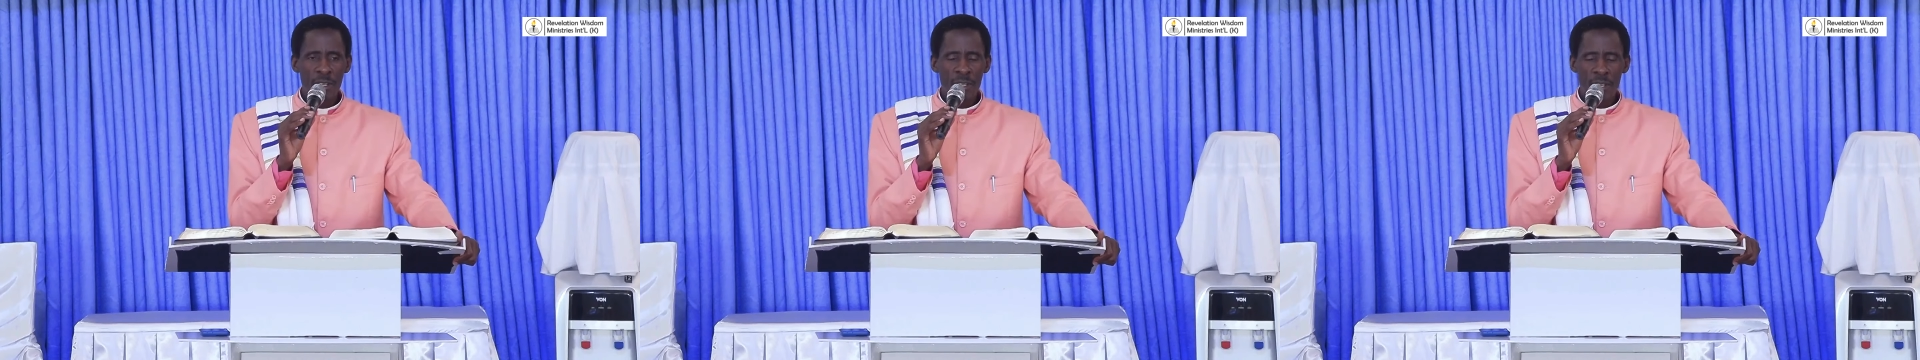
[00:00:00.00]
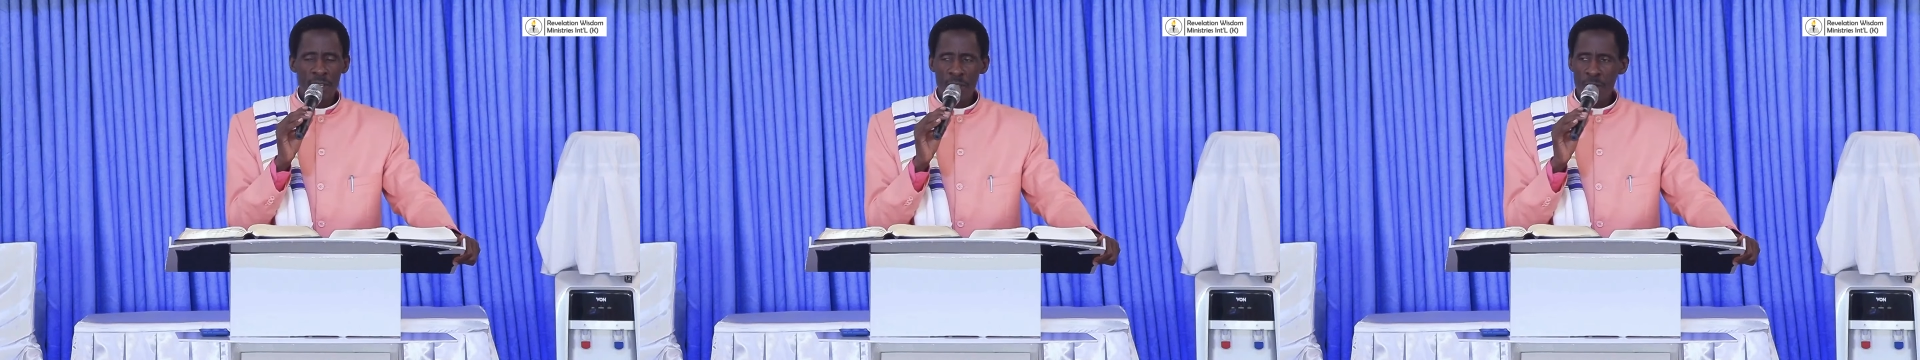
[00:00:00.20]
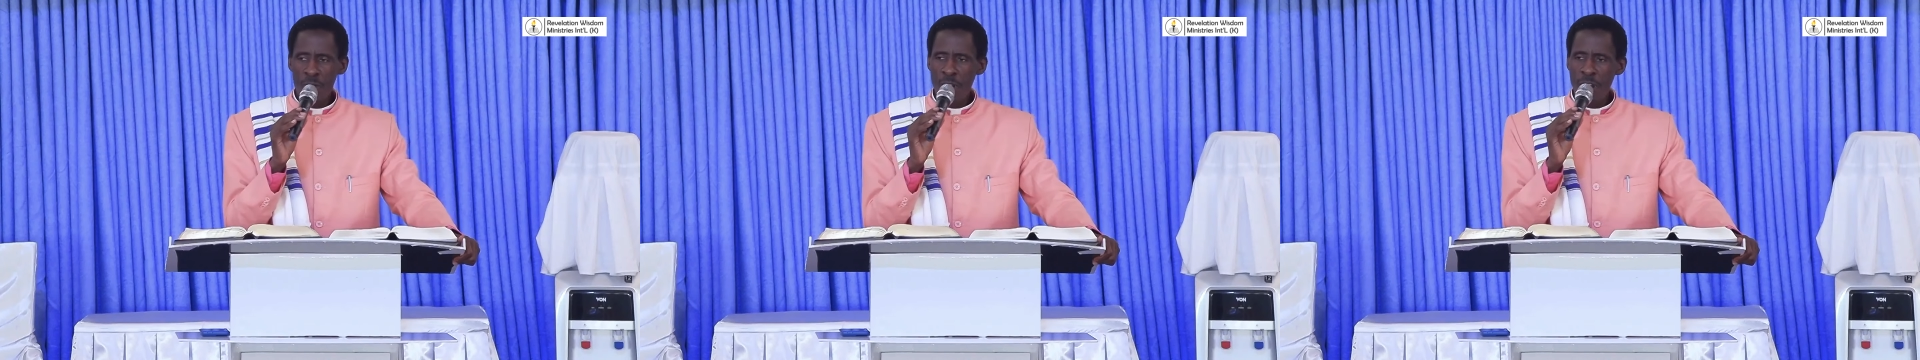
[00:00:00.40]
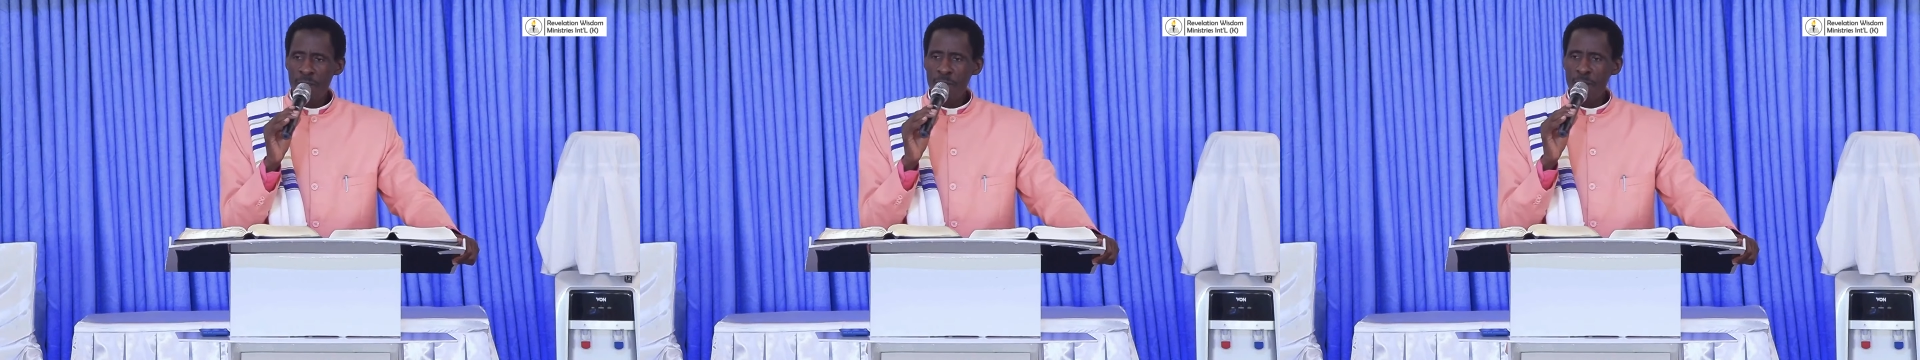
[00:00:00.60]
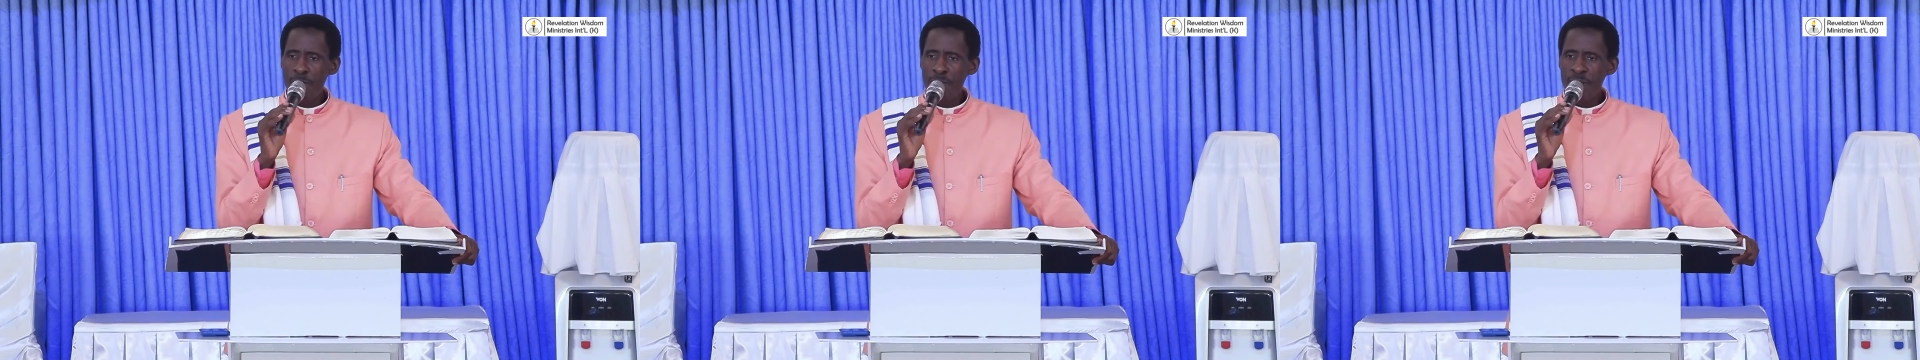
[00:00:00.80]
You have
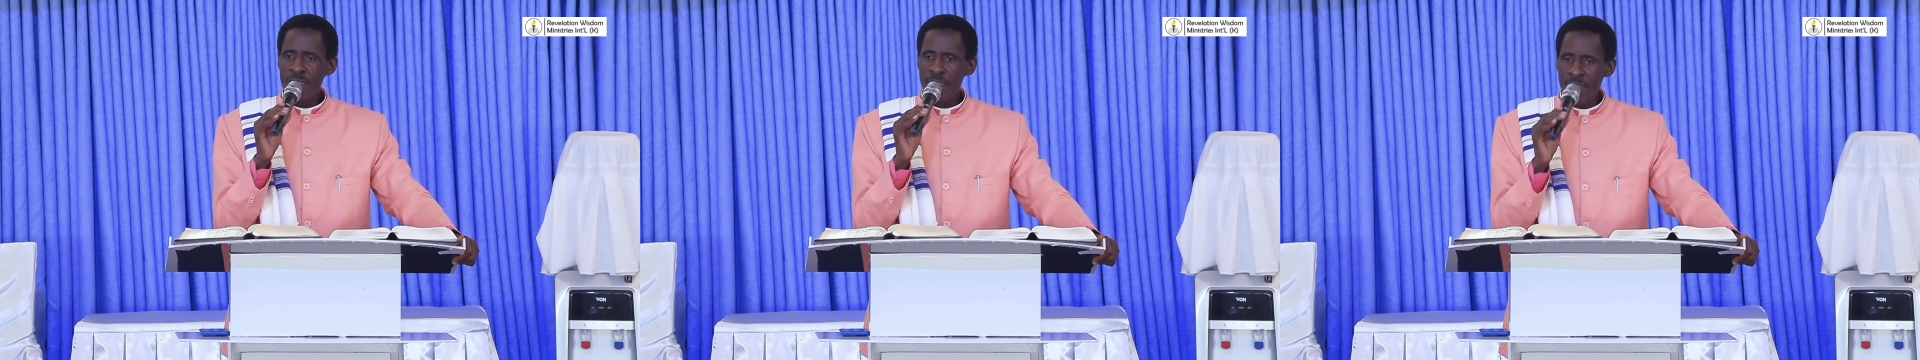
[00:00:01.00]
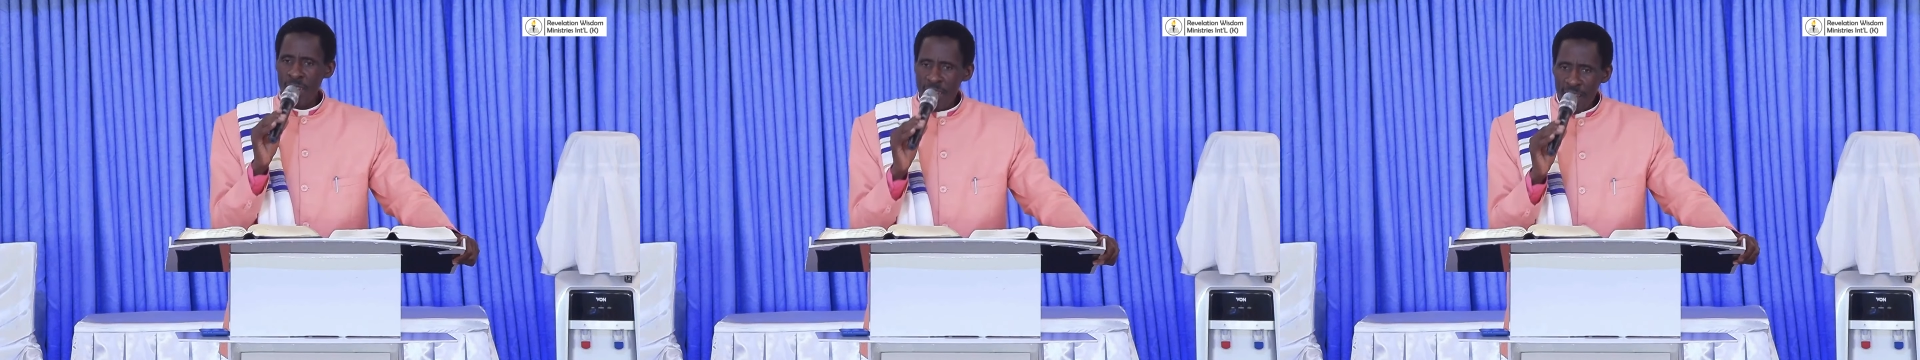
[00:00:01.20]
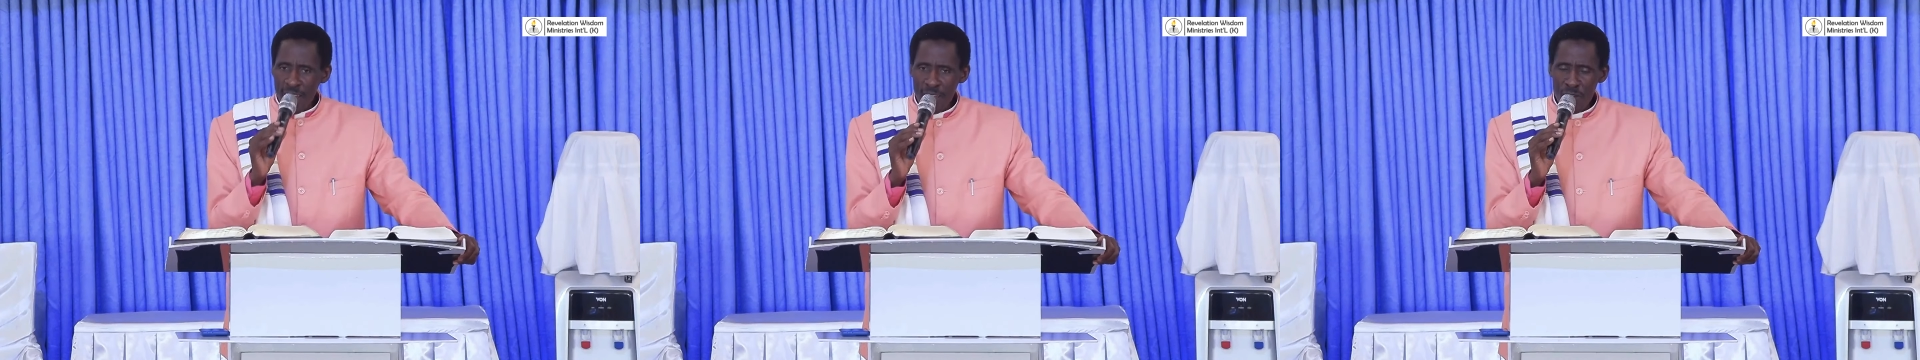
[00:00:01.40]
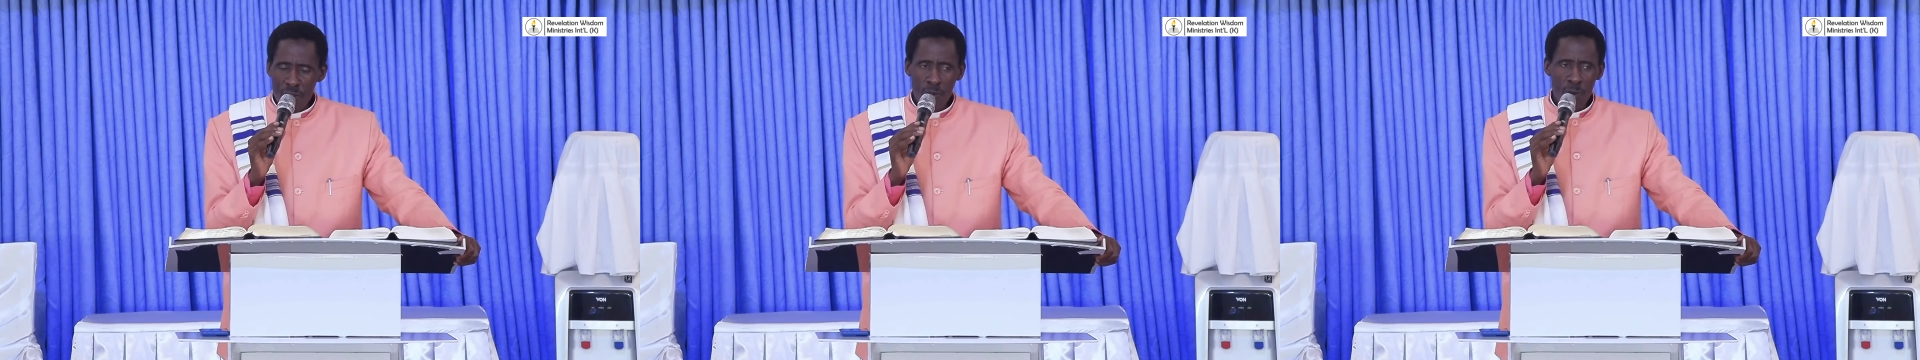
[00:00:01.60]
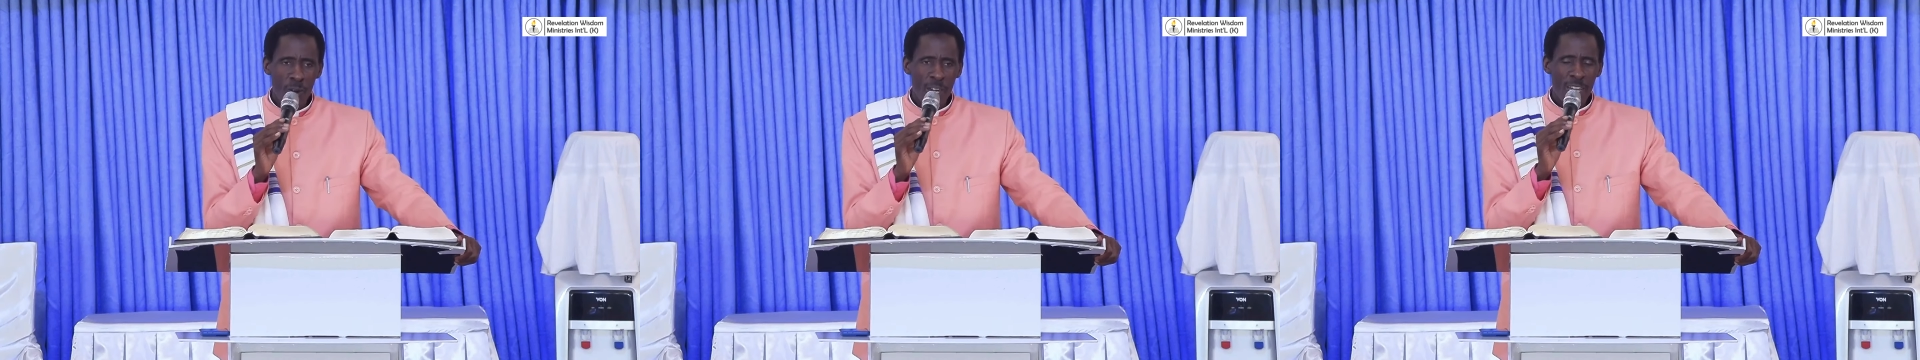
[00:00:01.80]
a king, you
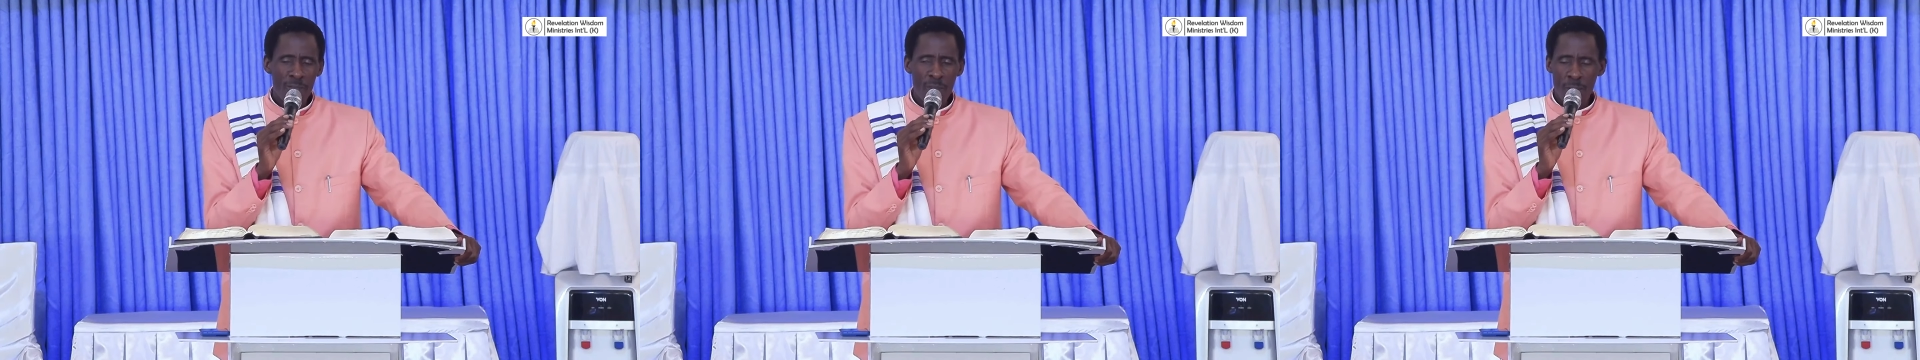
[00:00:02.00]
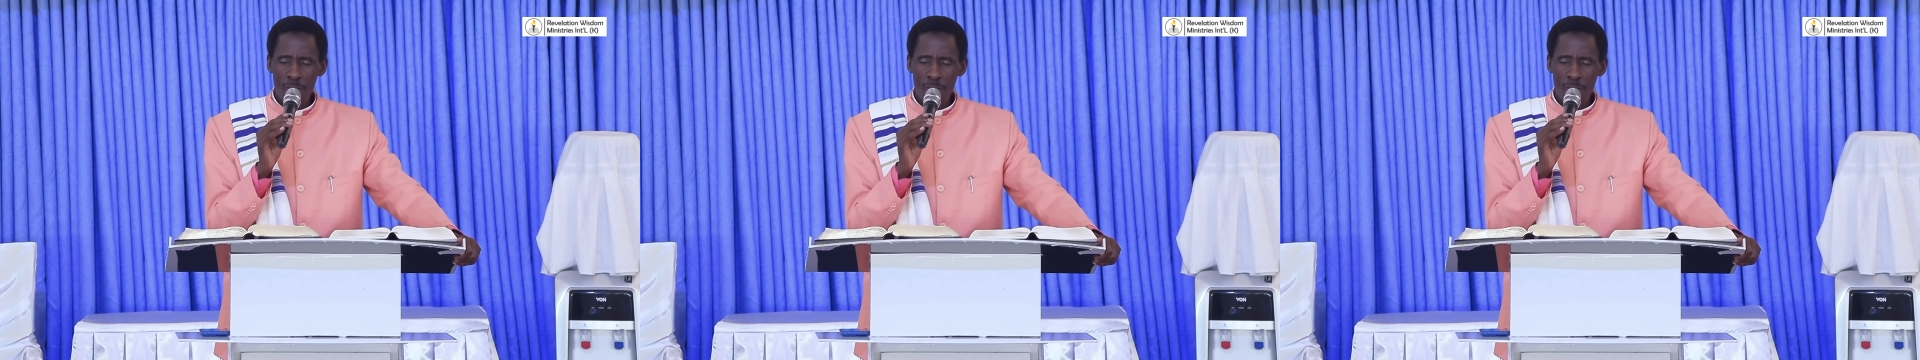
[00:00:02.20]
call him